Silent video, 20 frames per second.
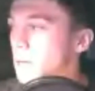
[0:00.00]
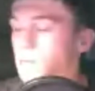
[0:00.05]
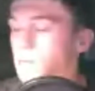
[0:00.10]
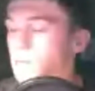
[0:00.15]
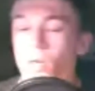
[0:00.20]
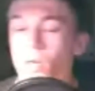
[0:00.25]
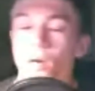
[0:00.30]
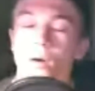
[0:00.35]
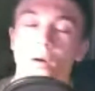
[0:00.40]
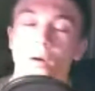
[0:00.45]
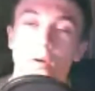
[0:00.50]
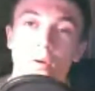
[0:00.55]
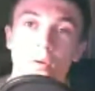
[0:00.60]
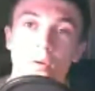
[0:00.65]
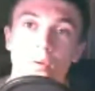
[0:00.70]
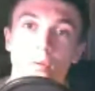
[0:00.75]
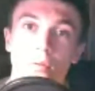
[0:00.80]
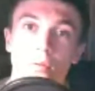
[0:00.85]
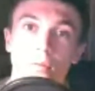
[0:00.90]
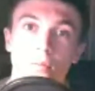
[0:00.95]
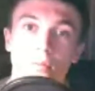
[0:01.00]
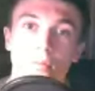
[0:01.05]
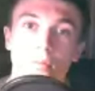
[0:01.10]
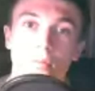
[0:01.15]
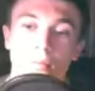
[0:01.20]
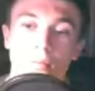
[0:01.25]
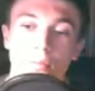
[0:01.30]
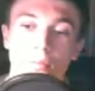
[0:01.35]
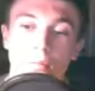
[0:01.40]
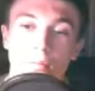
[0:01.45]
So
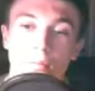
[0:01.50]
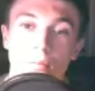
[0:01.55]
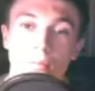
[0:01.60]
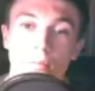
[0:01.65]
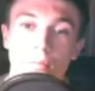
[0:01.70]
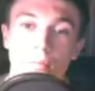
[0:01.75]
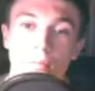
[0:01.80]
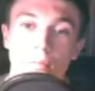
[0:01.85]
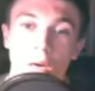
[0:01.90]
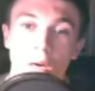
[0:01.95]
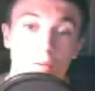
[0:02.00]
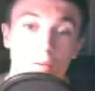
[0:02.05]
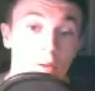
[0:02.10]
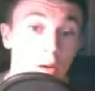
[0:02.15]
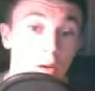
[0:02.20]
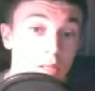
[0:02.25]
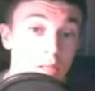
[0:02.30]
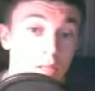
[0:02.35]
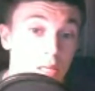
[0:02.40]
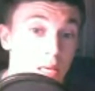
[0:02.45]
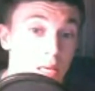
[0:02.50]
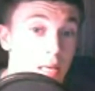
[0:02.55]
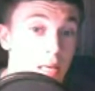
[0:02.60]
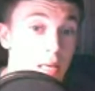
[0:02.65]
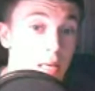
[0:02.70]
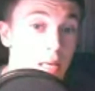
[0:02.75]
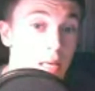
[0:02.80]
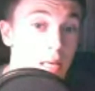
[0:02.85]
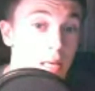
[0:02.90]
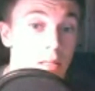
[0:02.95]
all I gotta
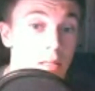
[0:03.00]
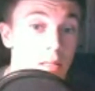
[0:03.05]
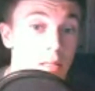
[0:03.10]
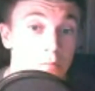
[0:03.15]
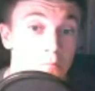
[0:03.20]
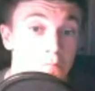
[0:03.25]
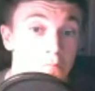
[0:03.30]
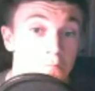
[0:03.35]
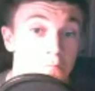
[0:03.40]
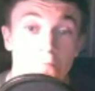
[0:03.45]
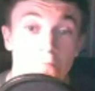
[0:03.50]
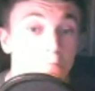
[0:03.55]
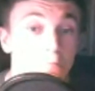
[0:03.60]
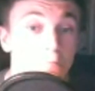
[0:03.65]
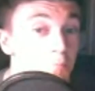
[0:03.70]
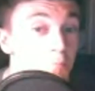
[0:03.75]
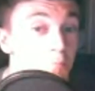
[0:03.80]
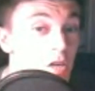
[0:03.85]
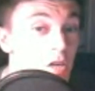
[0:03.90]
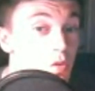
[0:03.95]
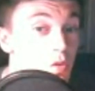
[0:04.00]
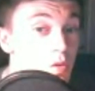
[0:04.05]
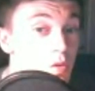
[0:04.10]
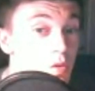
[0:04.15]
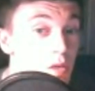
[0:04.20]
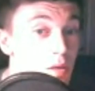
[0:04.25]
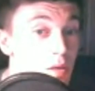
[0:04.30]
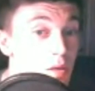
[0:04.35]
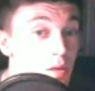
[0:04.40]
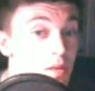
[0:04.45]
say is, why so
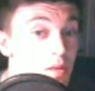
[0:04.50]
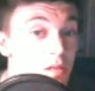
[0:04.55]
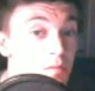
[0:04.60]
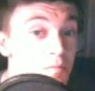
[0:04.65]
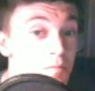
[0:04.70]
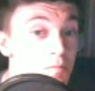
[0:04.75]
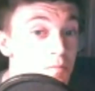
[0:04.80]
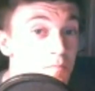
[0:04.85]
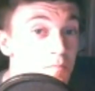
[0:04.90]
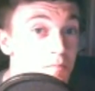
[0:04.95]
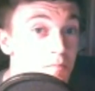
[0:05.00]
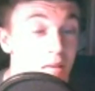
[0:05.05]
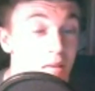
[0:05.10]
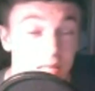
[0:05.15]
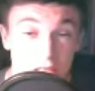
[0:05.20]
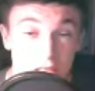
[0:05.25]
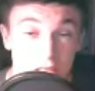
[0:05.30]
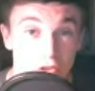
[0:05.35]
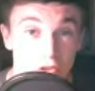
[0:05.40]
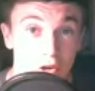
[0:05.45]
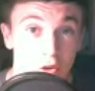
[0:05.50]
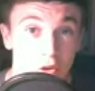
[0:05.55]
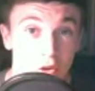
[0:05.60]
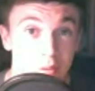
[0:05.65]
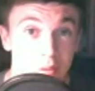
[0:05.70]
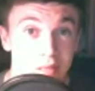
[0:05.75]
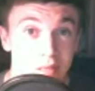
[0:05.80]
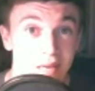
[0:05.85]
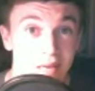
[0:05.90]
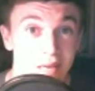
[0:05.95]
serious? As the Joker
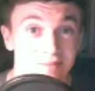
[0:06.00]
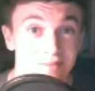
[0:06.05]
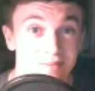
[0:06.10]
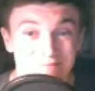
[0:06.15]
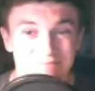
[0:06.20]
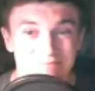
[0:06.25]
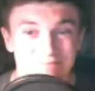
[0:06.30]
would say.